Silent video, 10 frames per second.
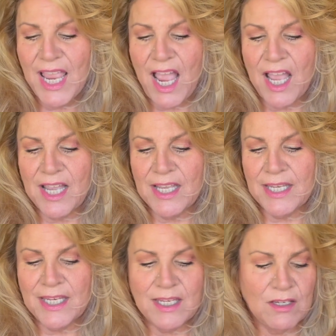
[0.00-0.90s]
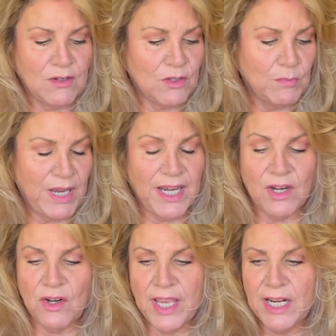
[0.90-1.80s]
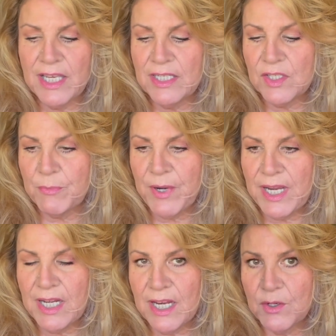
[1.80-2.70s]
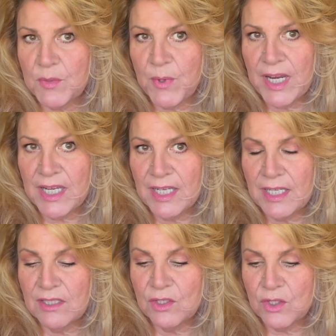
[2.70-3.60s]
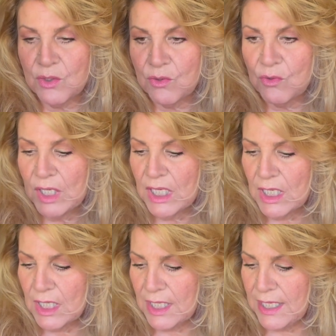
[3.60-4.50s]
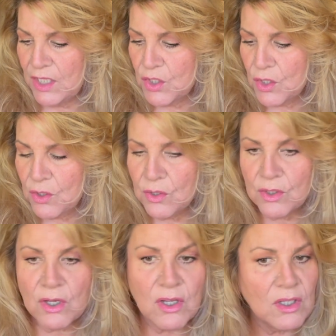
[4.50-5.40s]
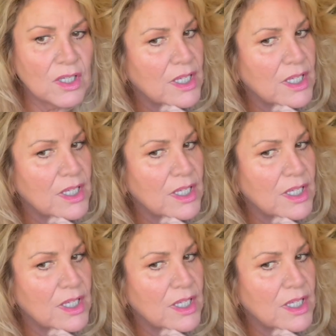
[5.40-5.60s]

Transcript: I curled my hair and I sprayed hairspray into each curl.